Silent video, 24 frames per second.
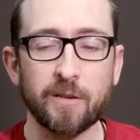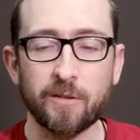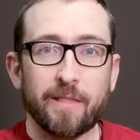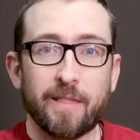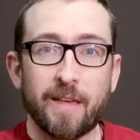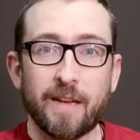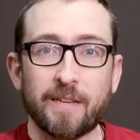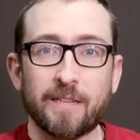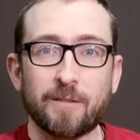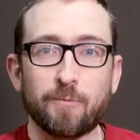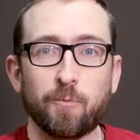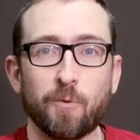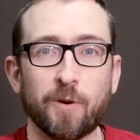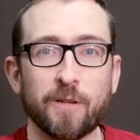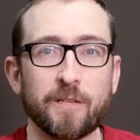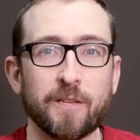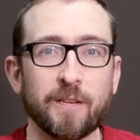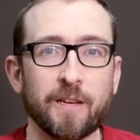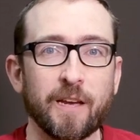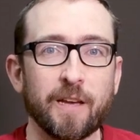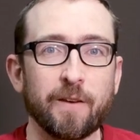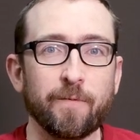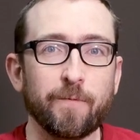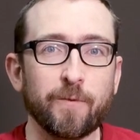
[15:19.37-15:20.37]
Thanks once
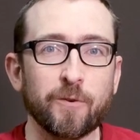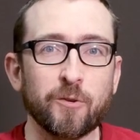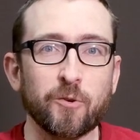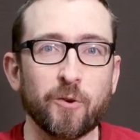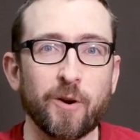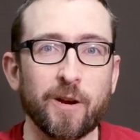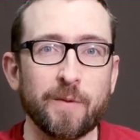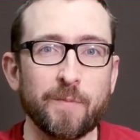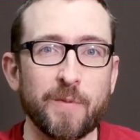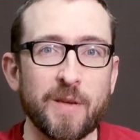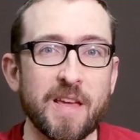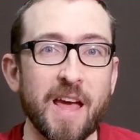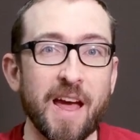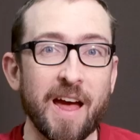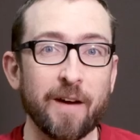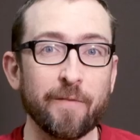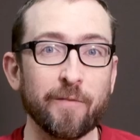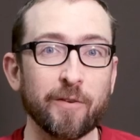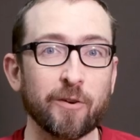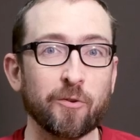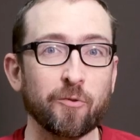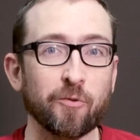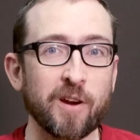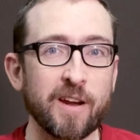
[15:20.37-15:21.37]
again for joining me.
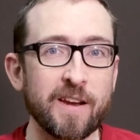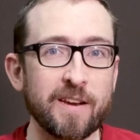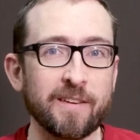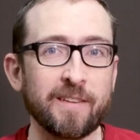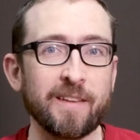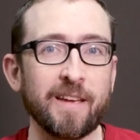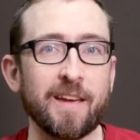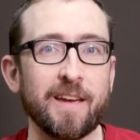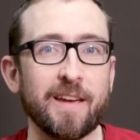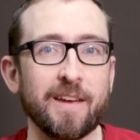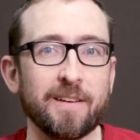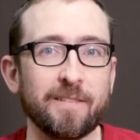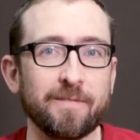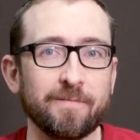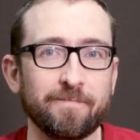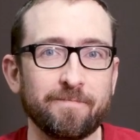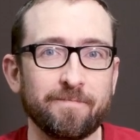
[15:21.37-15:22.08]
Have a great day.